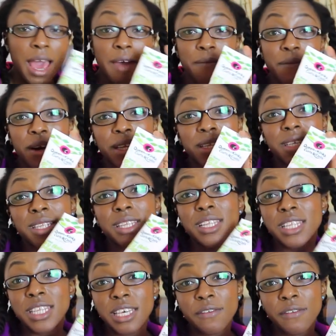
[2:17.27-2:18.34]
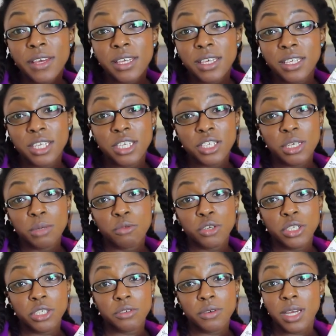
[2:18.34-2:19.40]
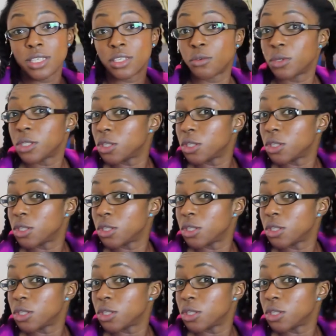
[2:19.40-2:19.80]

And finally, the leave-in conditioning moisturizer,